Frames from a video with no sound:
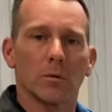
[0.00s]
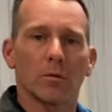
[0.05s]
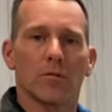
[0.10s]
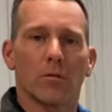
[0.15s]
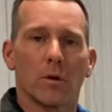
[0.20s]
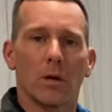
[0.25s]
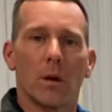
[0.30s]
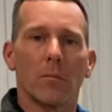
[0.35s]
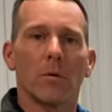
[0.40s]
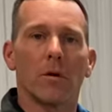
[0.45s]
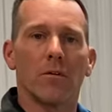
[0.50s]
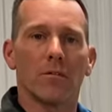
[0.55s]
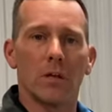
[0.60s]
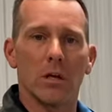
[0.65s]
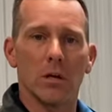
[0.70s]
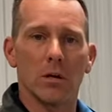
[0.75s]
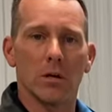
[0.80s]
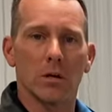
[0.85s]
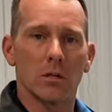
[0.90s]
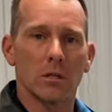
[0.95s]
for a number of
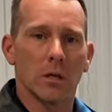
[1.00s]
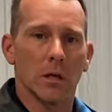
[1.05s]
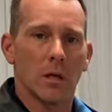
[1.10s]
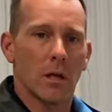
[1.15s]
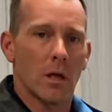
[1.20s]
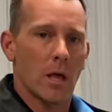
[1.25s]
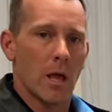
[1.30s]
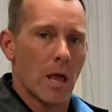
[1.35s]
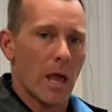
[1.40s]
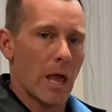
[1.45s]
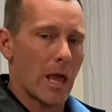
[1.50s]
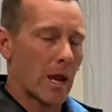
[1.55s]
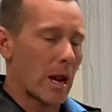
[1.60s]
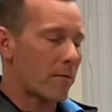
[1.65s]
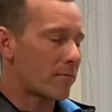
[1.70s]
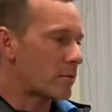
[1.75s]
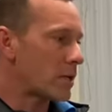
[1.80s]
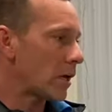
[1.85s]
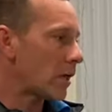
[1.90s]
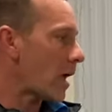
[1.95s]
years. And
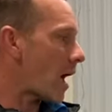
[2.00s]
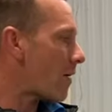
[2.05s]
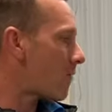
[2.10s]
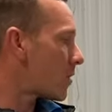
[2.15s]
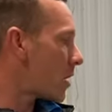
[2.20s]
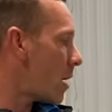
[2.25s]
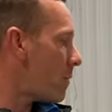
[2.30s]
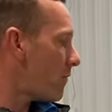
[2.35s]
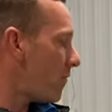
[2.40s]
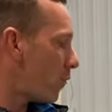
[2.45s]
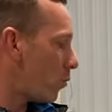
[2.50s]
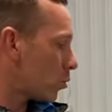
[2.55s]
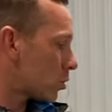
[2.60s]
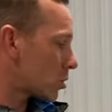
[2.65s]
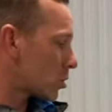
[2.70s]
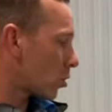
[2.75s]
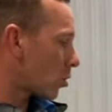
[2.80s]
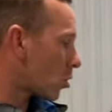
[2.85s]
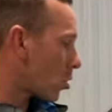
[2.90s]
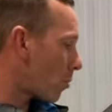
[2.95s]
I've tell you, I've come full
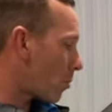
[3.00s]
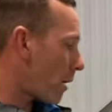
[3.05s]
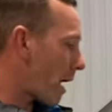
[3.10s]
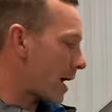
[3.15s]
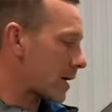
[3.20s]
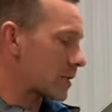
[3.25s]
circle back